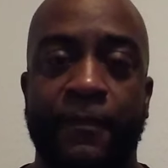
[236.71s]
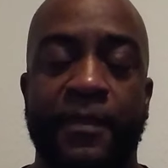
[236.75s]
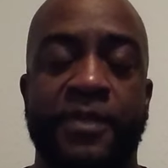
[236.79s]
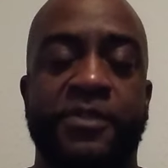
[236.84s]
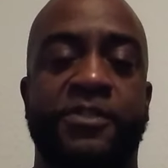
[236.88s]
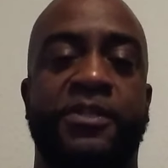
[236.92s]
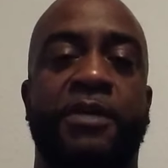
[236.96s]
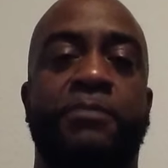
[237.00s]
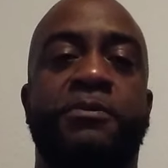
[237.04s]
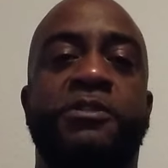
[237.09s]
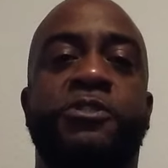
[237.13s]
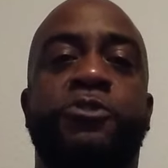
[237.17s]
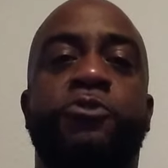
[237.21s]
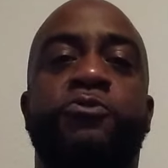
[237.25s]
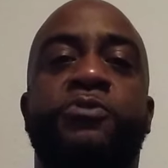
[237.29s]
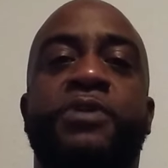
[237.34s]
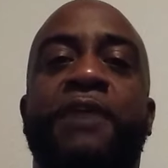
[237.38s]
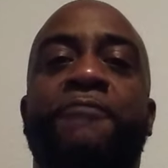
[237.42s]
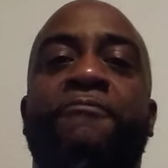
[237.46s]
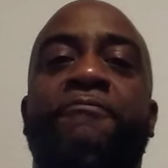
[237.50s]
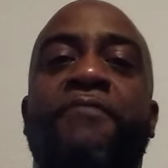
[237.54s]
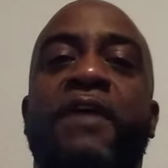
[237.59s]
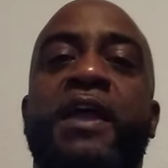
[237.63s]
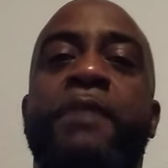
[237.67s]
Some of these dudes
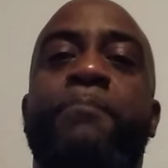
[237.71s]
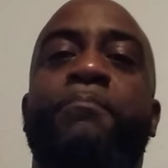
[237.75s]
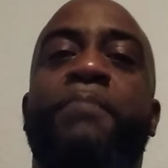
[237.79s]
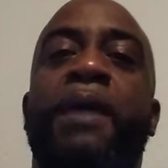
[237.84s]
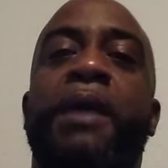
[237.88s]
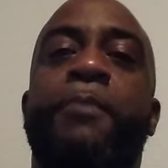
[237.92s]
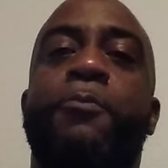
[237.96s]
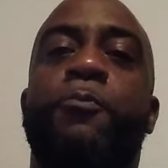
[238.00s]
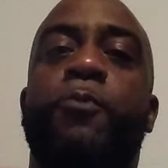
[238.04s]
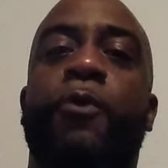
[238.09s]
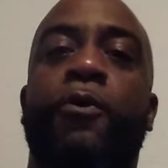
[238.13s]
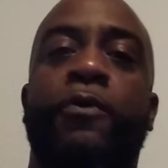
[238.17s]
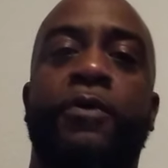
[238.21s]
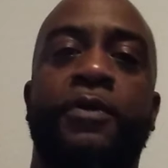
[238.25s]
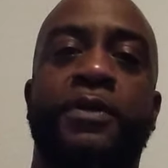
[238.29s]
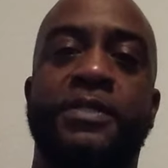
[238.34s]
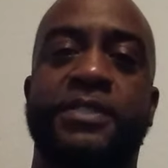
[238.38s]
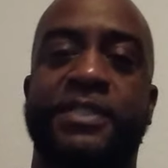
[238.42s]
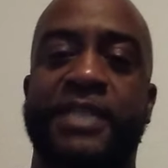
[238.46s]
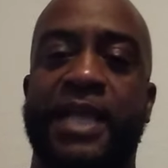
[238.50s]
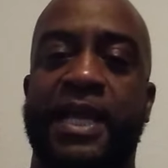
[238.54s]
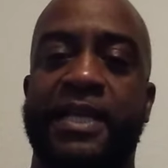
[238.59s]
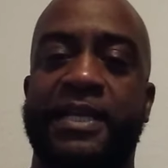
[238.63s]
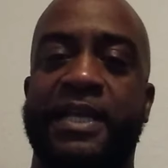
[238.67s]
get fake paperwork
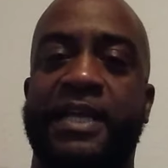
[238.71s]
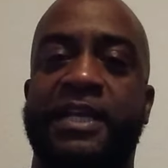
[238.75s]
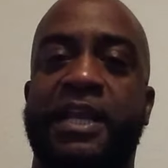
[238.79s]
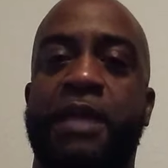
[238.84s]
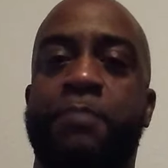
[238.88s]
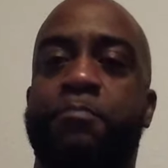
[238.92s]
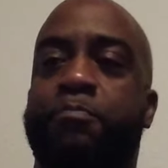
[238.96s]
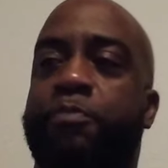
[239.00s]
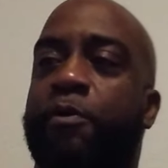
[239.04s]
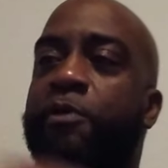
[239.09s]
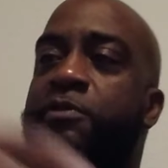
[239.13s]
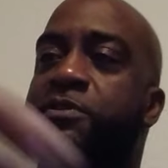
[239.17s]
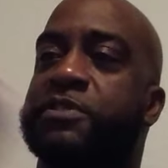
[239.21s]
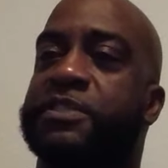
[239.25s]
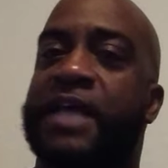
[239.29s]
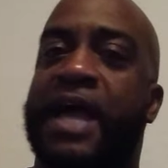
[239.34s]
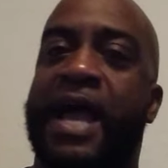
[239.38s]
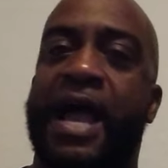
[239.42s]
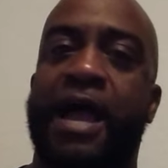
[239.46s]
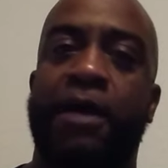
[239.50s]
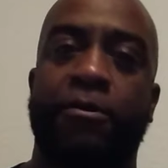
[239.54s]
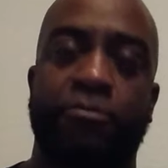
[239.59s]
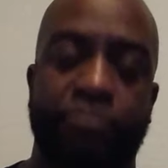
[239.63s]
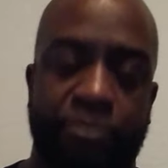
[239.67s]
saying that they purchased the
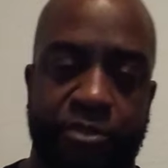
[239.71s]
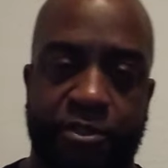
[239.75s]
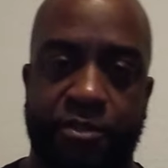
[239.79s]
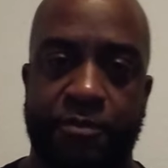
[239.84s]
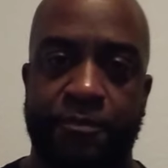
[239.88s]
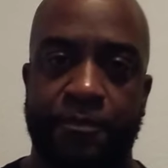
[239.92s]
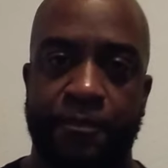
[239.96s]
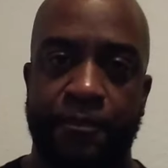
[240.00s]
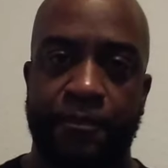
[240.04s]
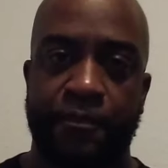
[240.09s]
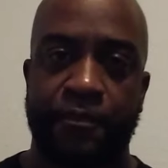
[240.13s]
house.